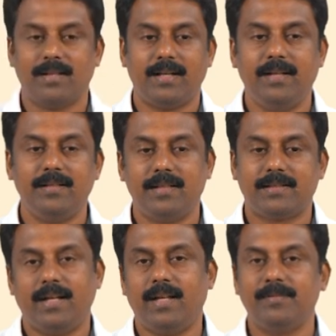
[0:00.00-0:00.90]
right it is
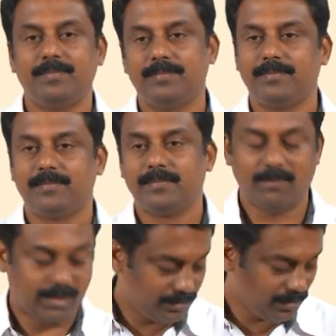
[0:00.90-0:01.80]
clear
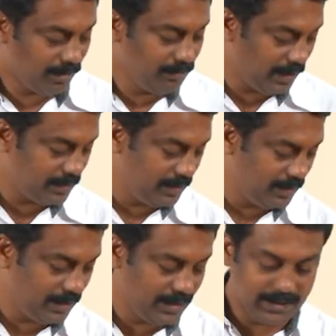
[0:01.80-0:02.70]
okay so how does
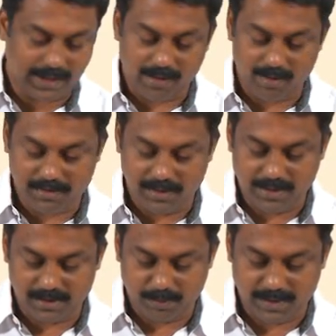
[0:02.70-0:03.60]
uh, this calculation
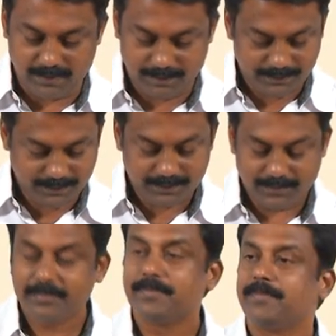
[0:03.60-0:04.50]
takes place
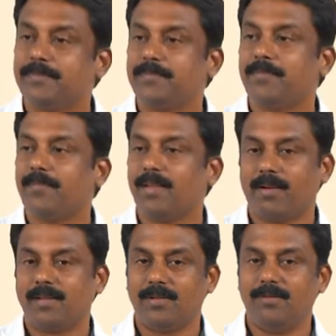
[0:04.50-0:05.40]

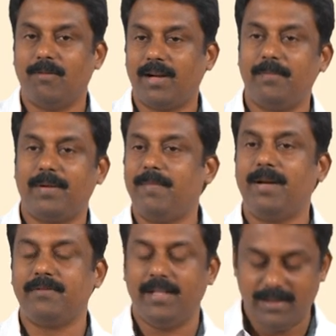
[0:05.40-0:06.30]
Okay, so what are the
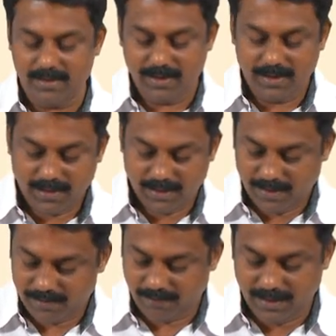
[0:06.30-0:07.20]
parameters we need?
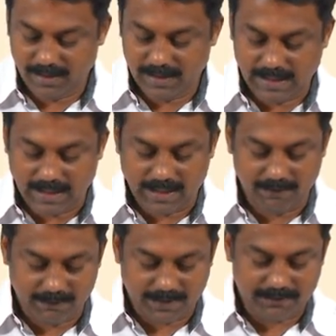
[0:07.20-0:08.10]
So we'll uh,
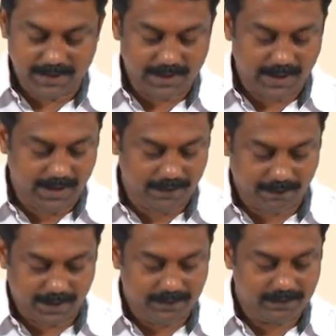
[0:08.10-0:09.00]
we first we need to
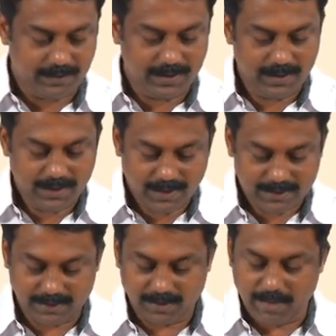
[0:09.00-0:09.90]
identify
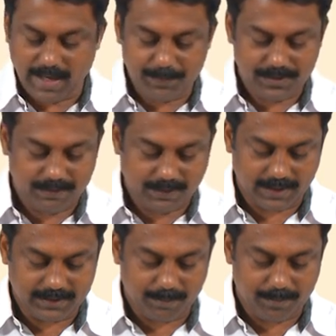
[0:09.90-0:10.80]
such a maps. For
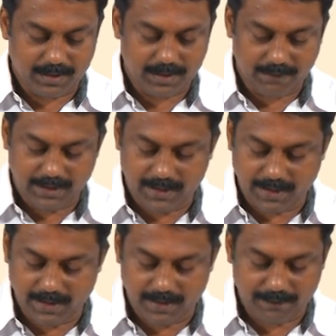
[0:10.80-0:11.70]
example, uh, we need to
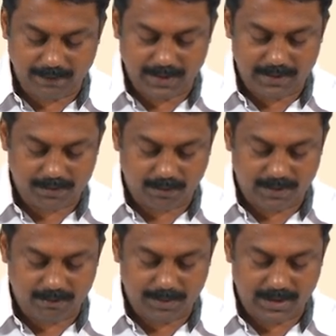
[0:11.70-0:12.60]
identify so
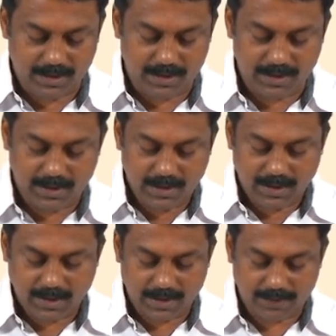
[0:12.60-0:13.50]
what will be the
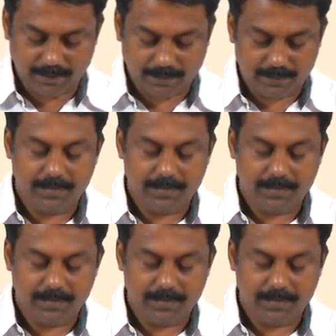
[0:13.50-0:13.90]
um,